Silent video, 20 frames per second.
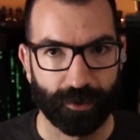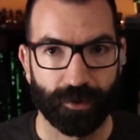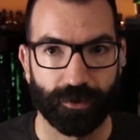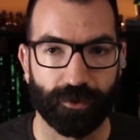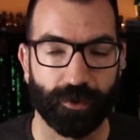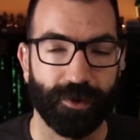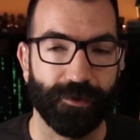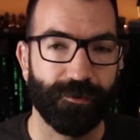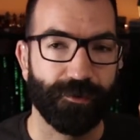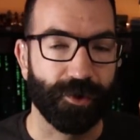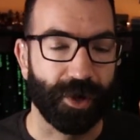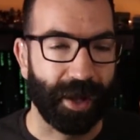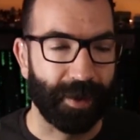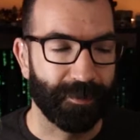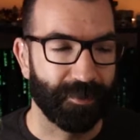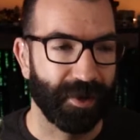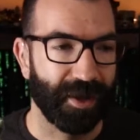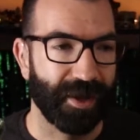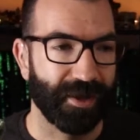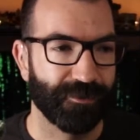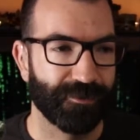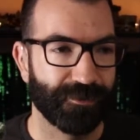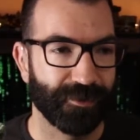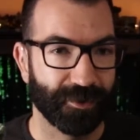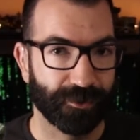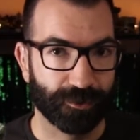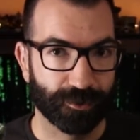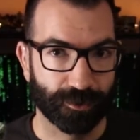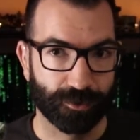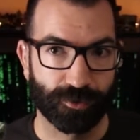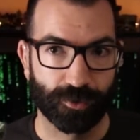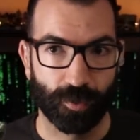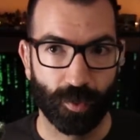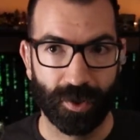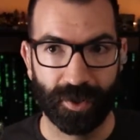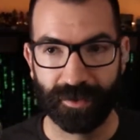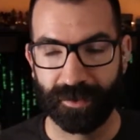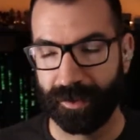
So if you apply filter to one,